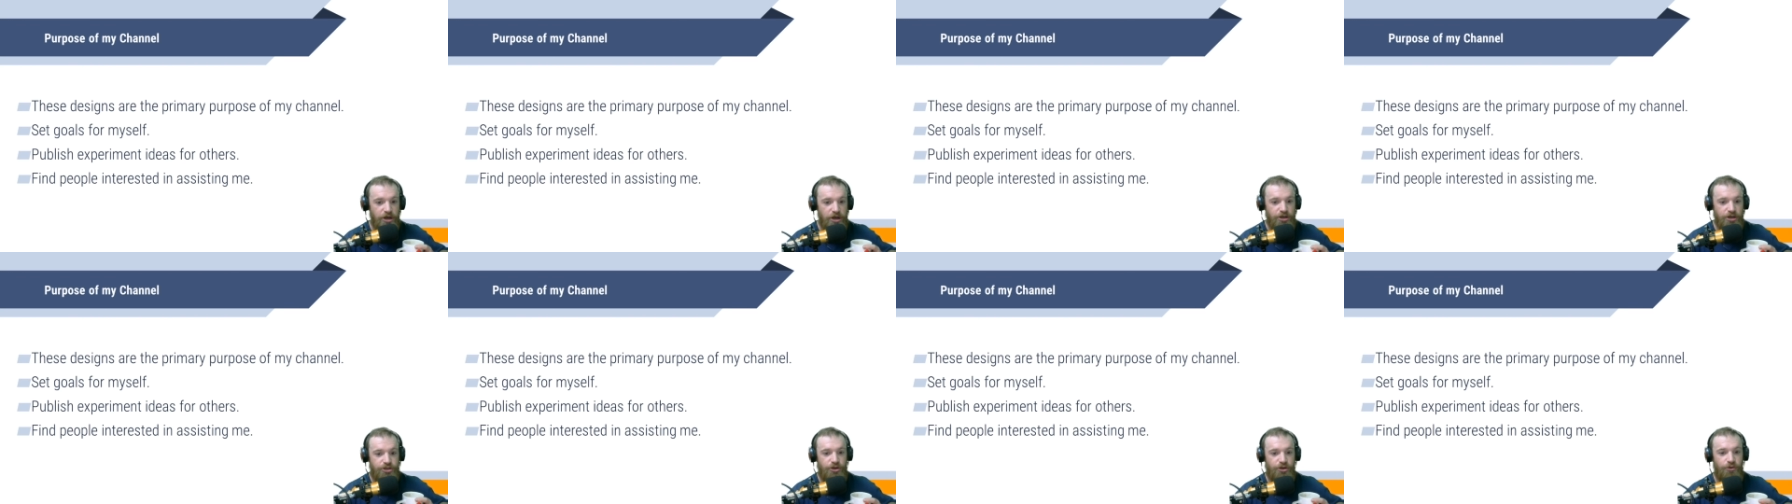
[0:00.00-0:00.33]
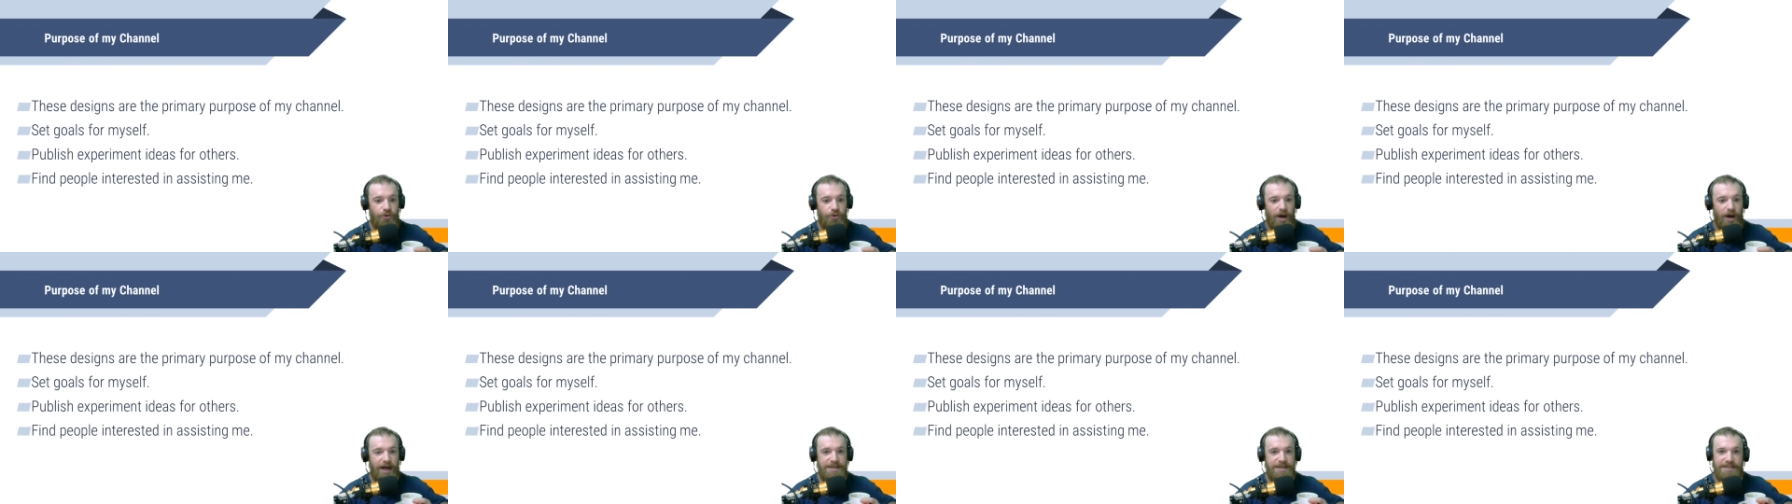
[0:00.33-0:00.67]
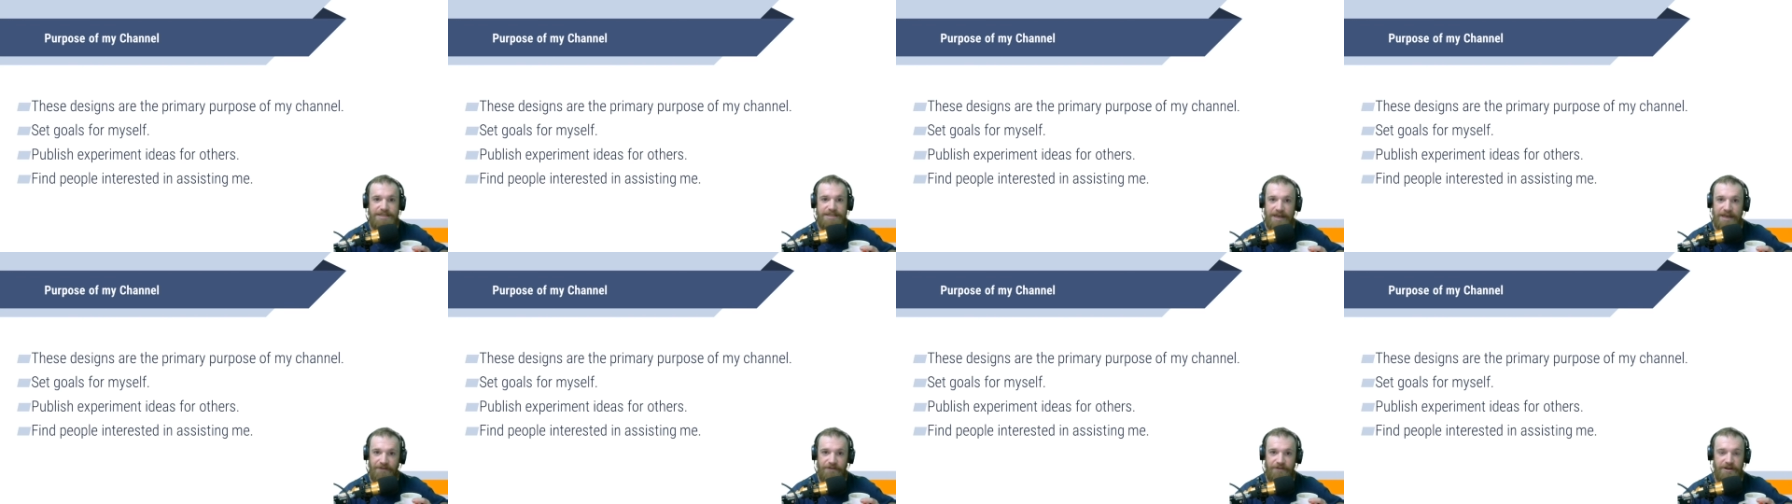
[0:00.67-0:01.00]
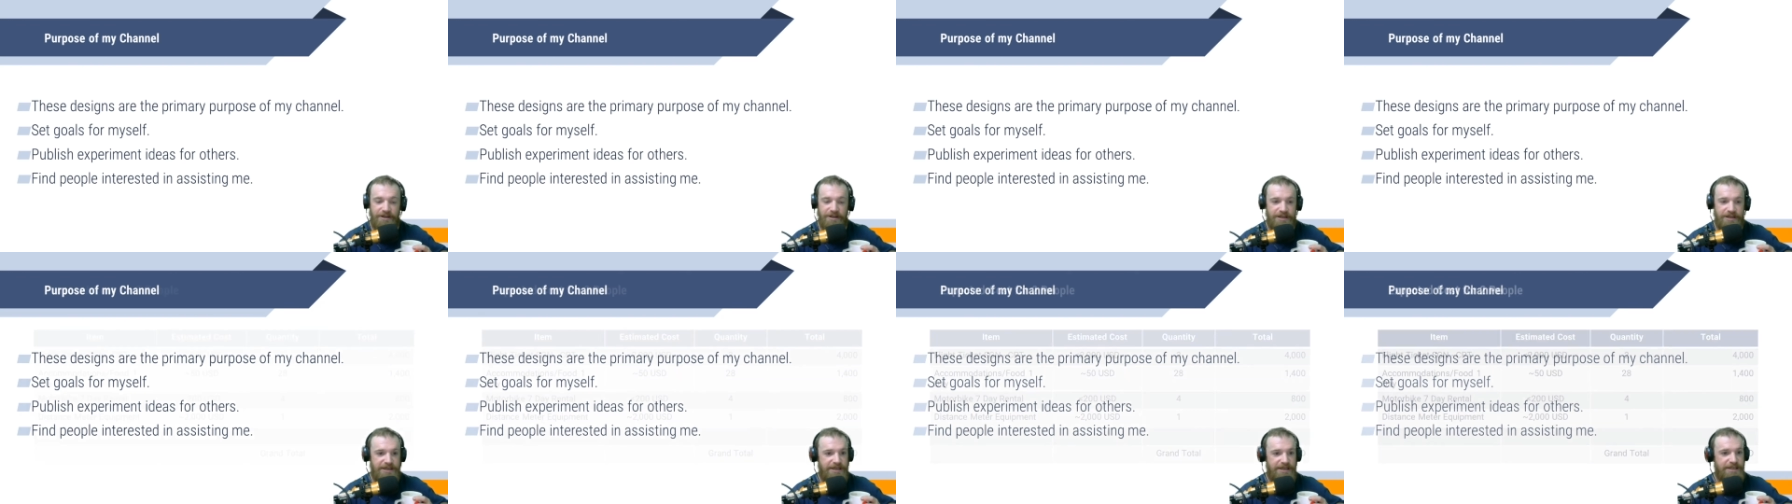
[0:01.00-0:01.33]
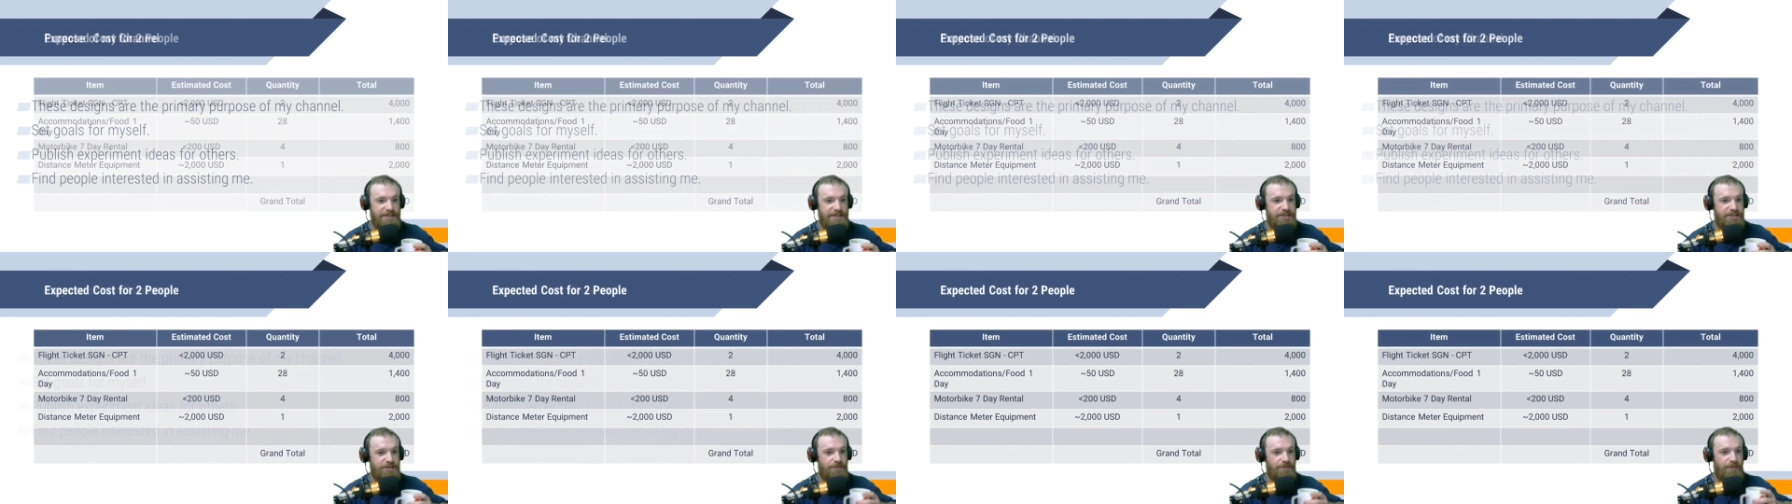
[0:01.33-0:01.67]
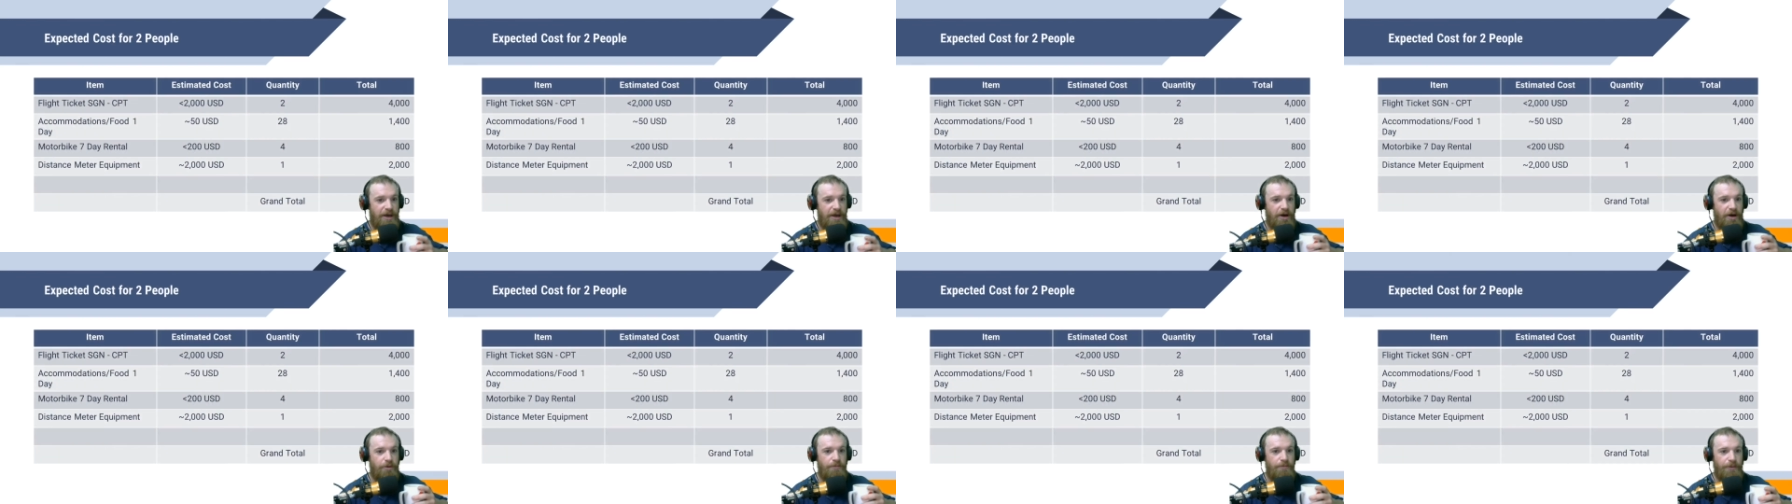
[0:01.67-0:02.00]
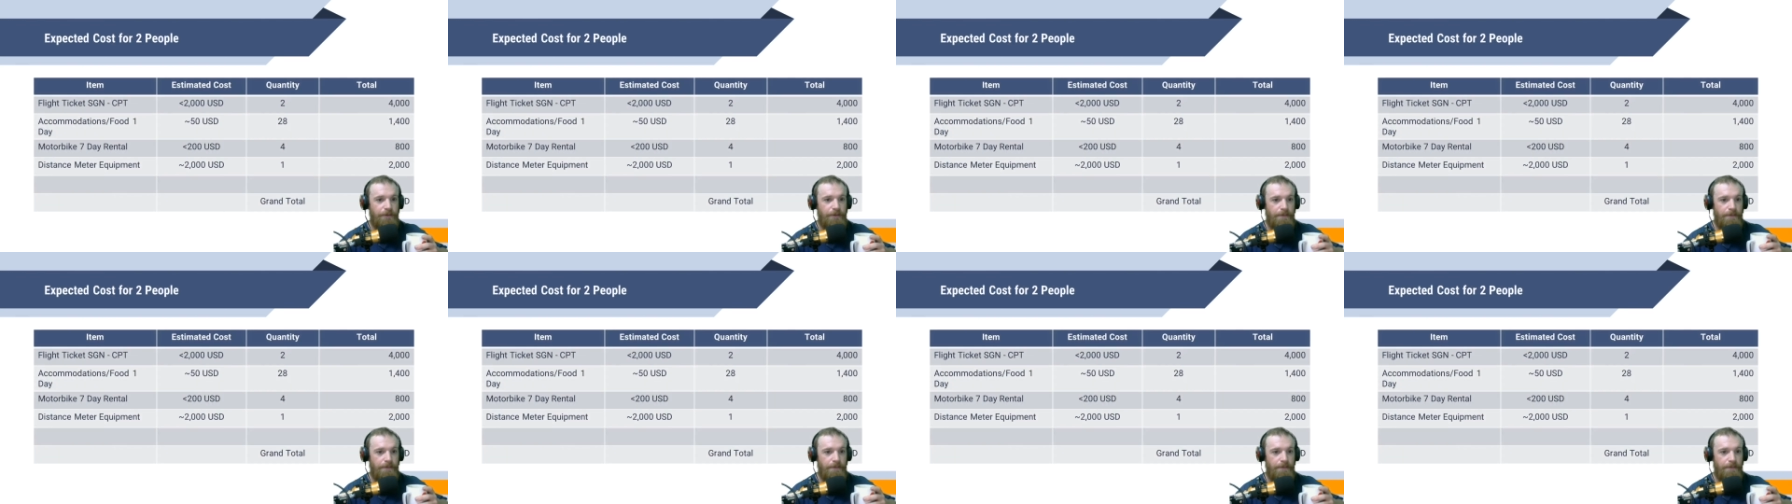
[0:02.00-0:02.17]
So I definitely need some help.